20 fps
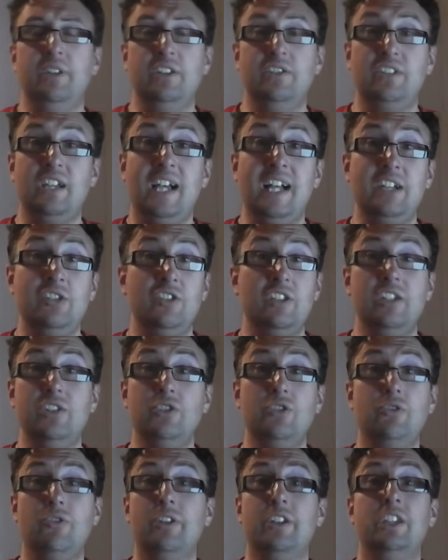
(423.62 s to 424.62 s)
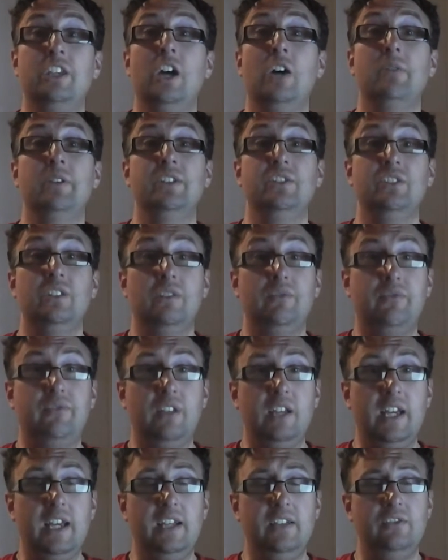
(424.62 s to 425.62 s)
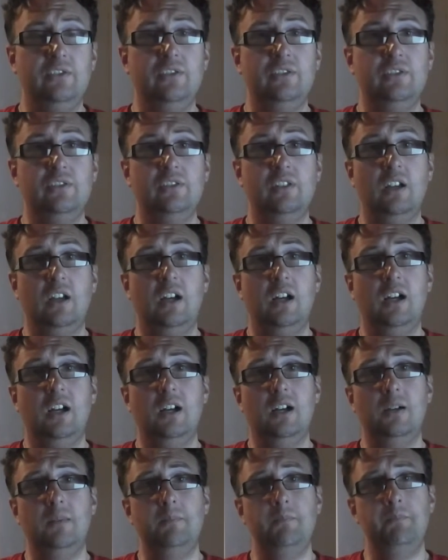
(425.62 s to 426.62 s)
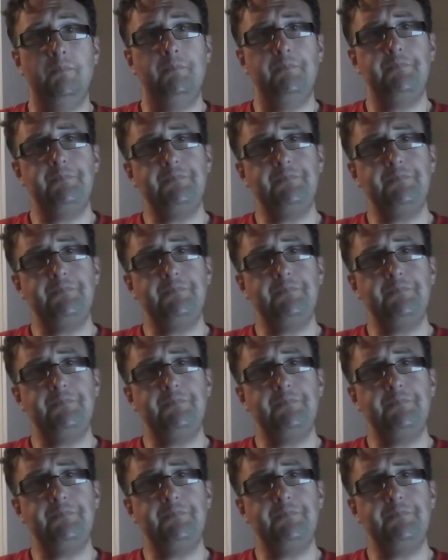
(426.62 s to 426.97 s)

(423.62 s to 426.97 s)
because I actually enjoy going to the flicks. Um,